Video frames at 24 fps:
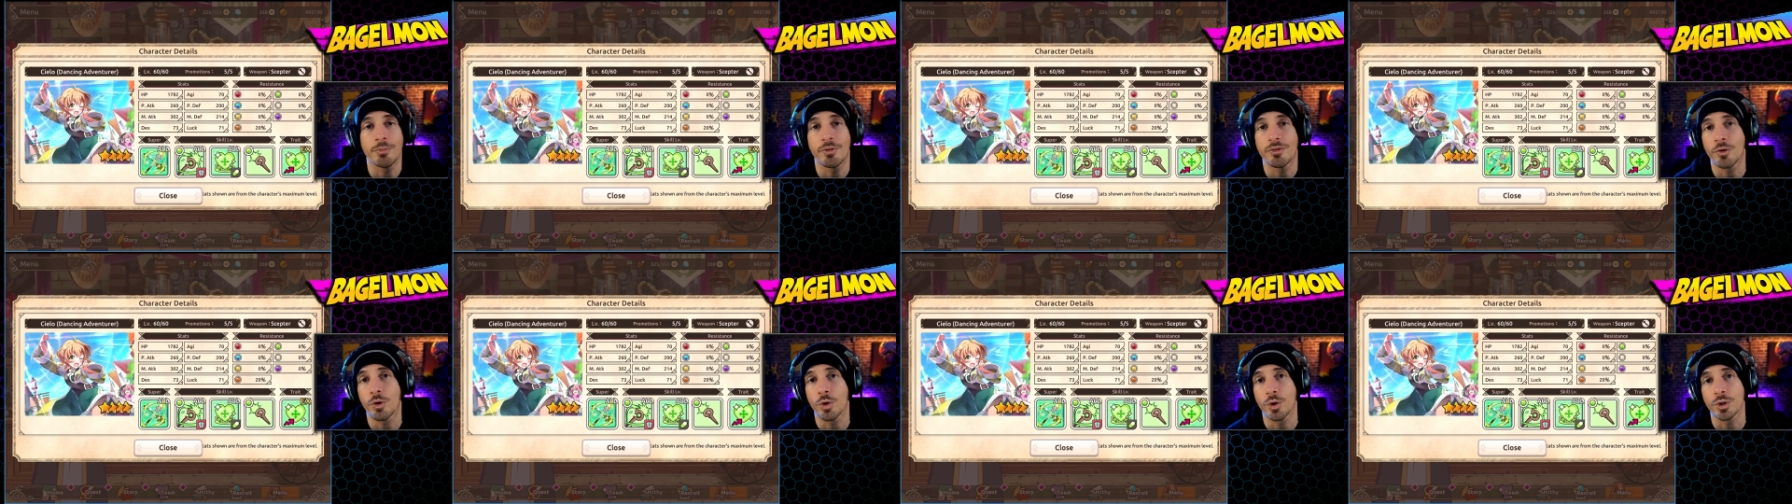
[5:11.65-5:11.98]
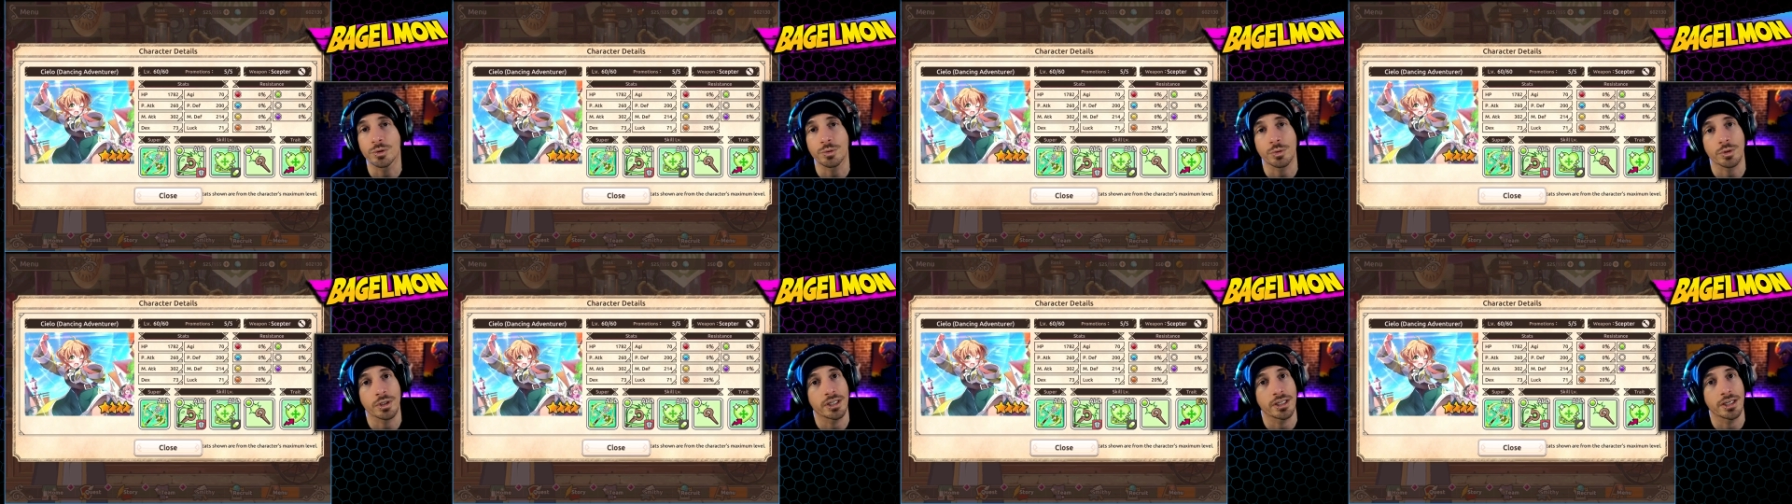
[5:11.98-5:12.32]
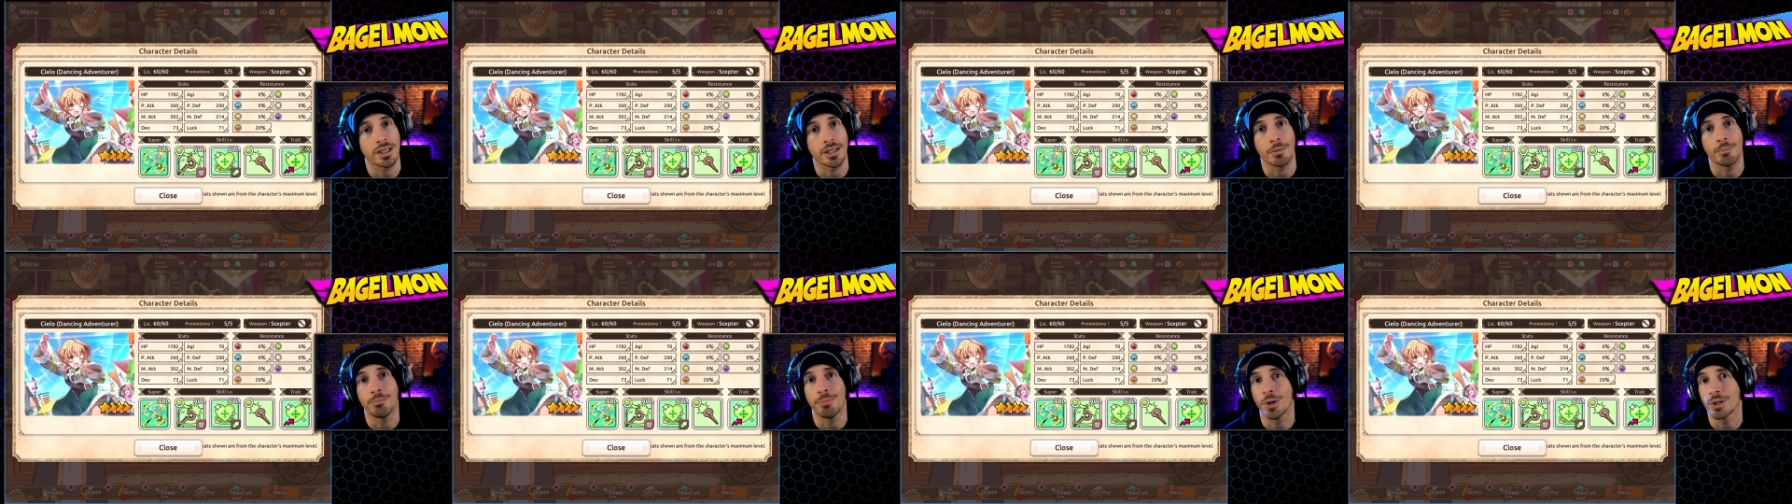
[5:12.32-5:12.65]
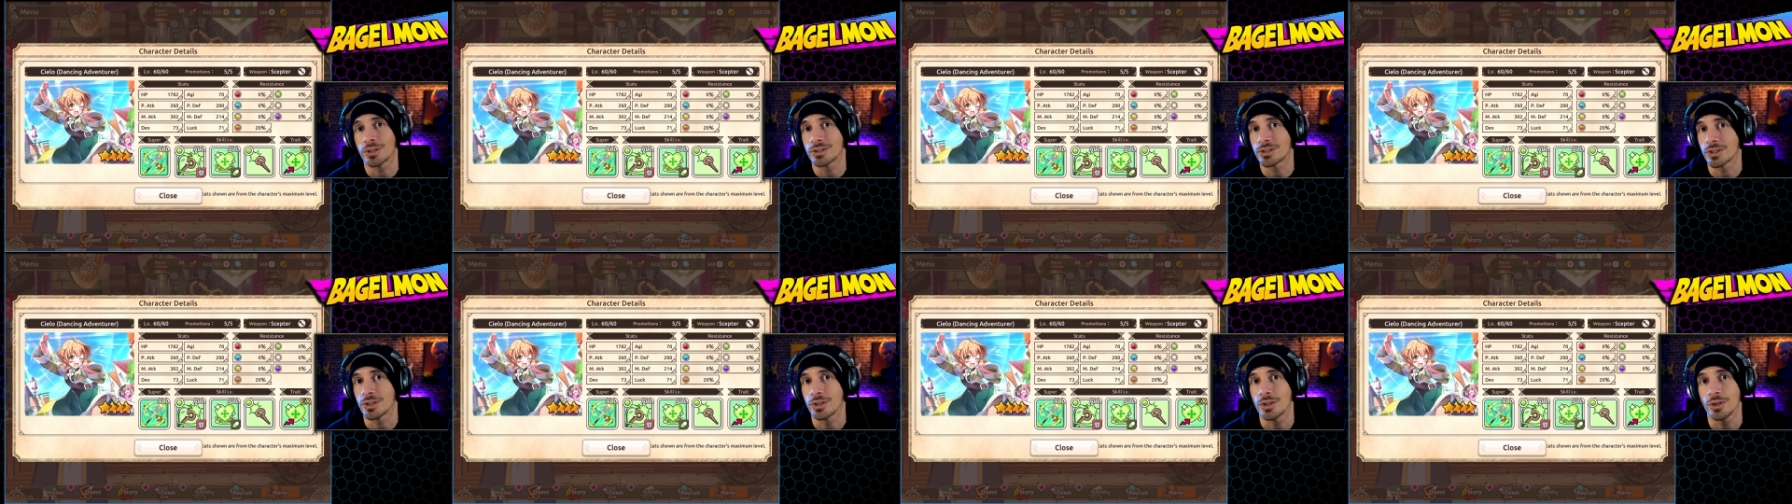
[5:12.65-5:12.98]
Of course, we're going to get a
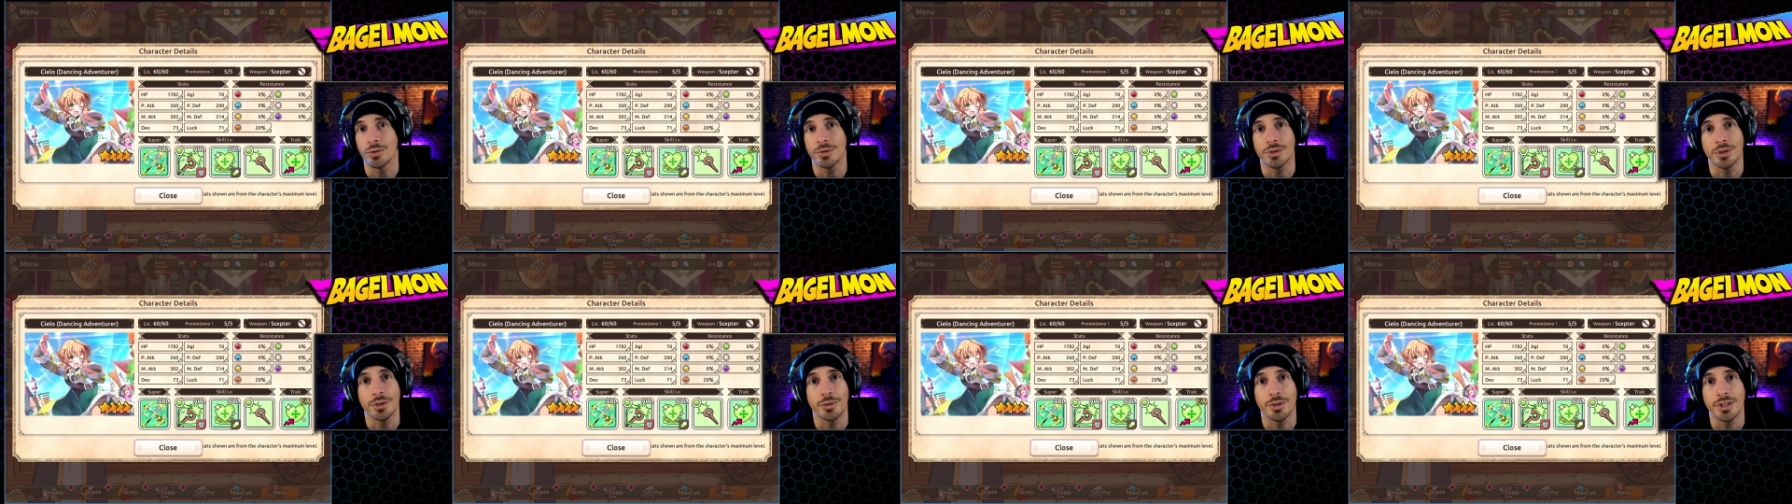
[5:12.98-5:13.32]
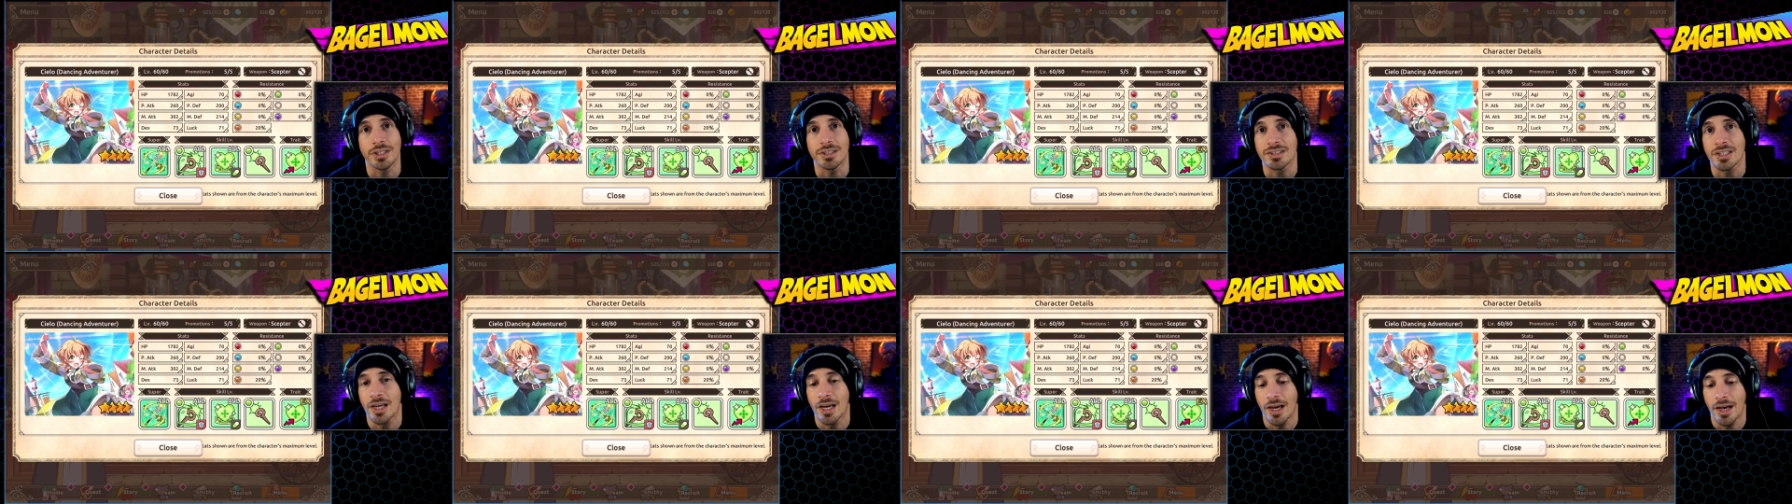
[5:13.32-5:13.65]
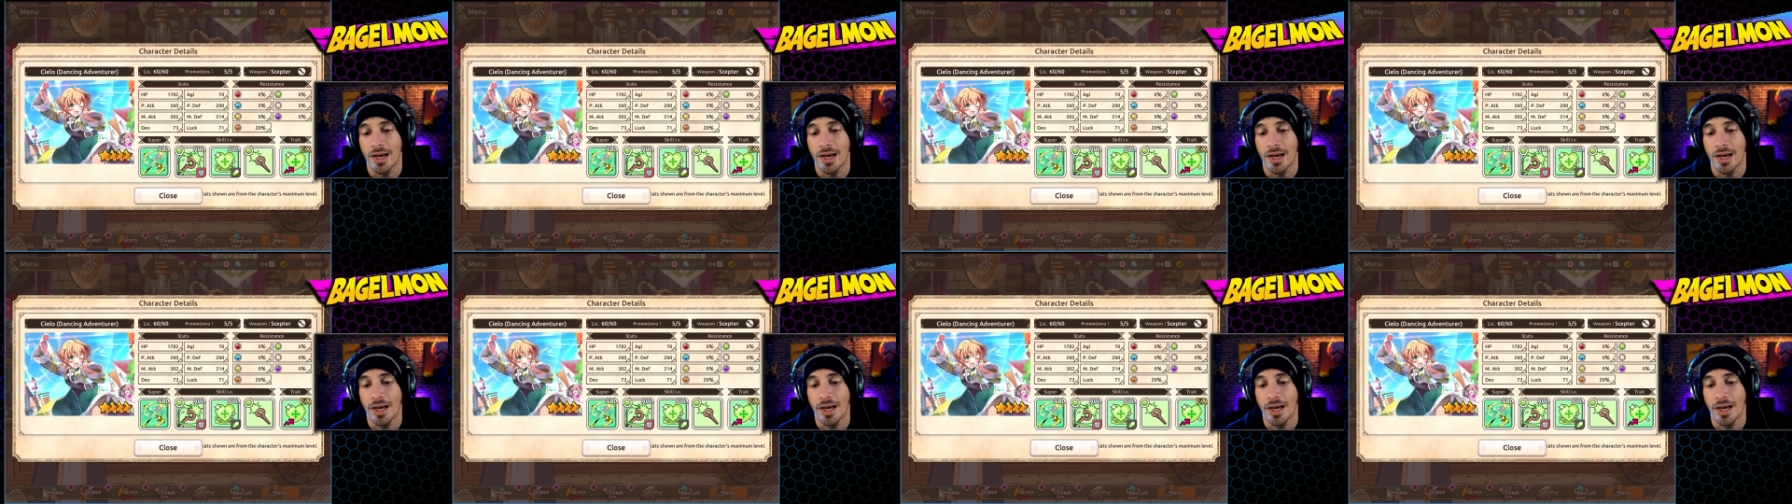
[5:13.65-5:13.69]
bunch of new units